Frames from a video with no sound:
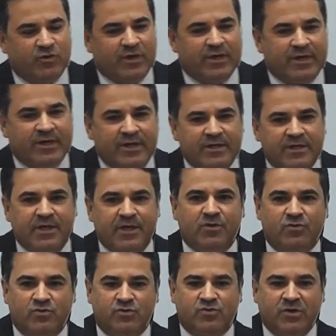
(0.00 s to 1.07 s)
Imagine,
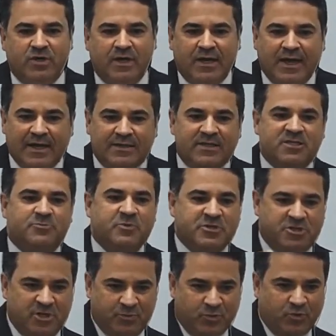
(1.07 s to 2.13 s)
my brethren,
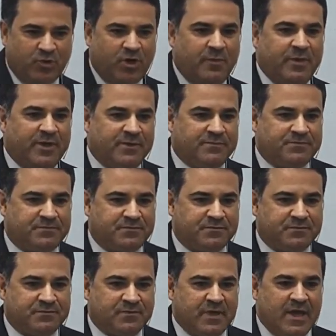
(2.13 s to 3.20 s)
that's what God
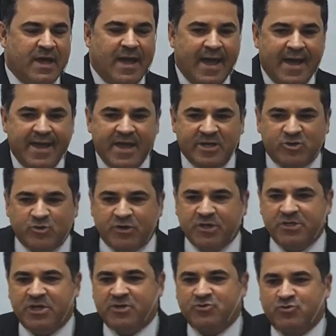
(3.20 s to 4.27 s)
wants to
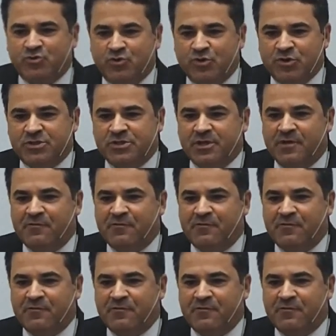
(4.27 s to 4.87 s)
teach to men.